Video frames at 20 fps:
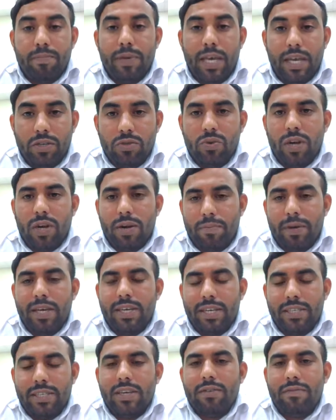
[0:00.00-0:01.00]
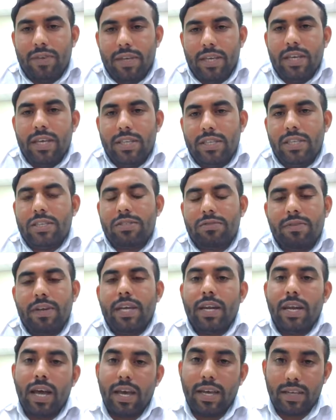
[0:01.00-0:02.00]
pay your application fee in this way,
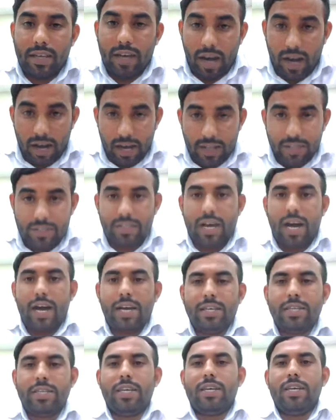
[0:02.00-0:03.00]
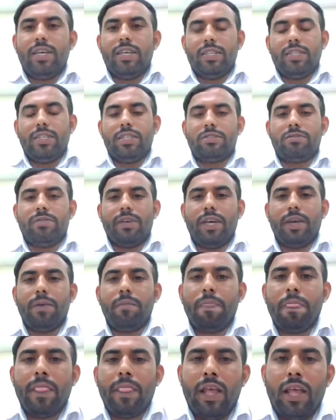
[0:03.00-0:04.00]
like as I did in this way.
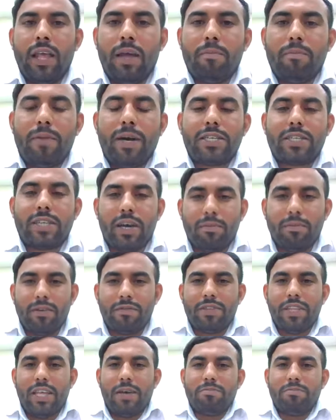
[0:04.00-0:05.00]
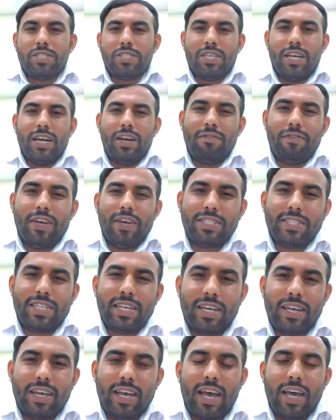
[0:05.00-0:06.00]
But some of them still
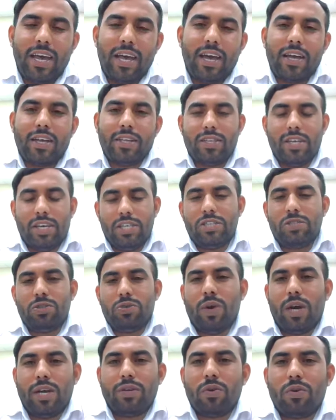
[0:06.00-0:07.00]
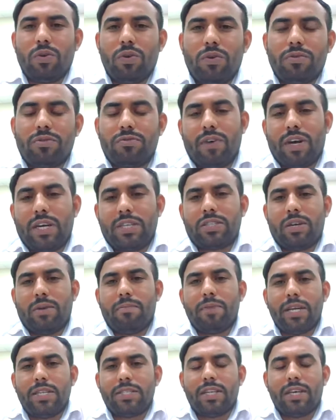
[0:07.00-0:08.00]
facing the issue. I don't know for
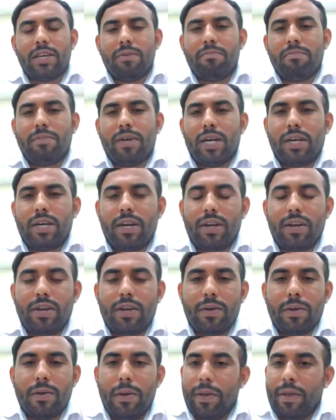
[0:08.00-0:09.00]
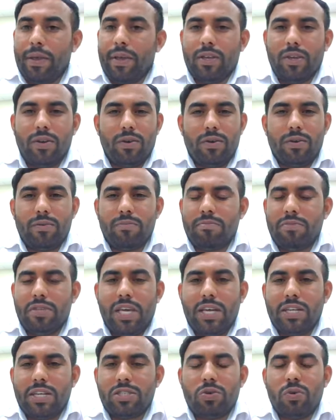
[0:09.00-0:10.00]
some reason, but
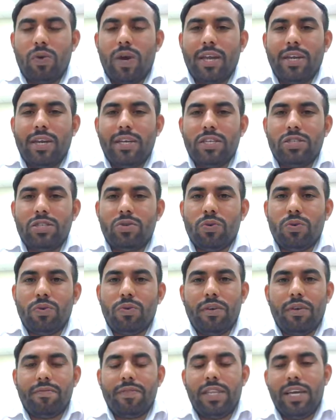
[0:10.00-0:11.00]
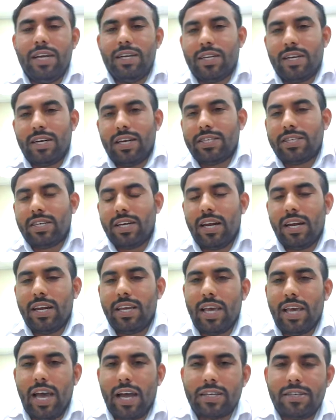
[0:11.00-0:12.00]
there is no any issue if they
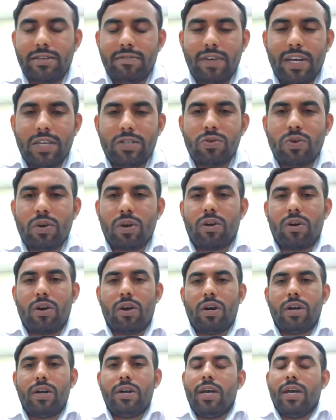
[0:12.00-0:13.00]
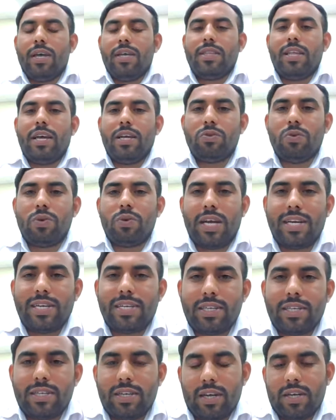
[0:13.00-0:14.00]
internationally activate your card, then you can
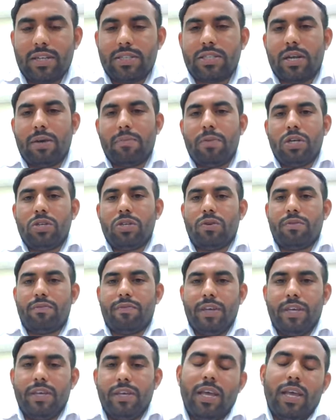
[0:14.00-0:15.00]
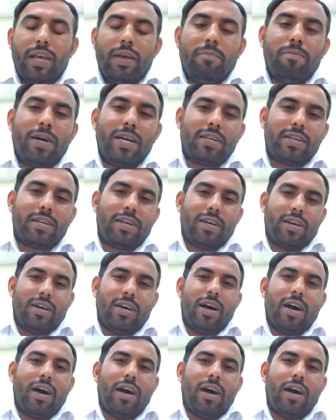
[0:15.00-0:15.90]
submit your fee. But